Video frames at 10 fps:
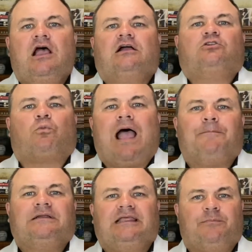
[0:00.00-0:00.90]
The
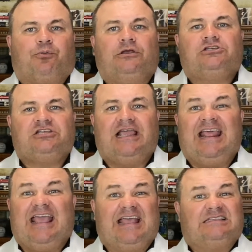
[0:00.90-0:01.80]
rapidly
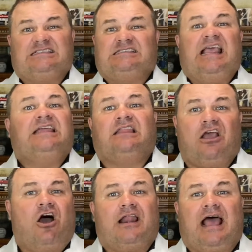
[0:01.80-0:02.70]
appreciating, insanely
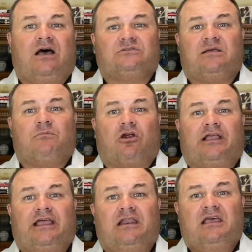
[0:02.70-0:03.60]
hot housing
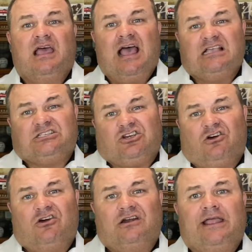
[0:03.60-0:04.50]
market has
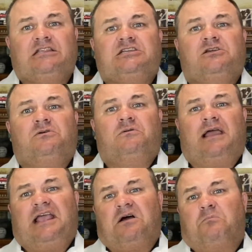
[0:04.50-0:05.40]
turned into
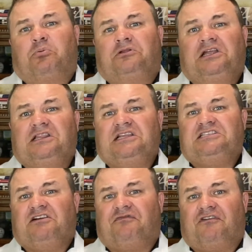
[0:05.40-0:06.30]
a completely
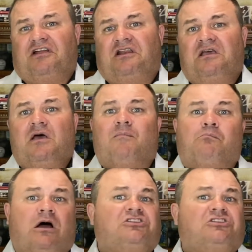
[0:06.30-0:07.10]
different, much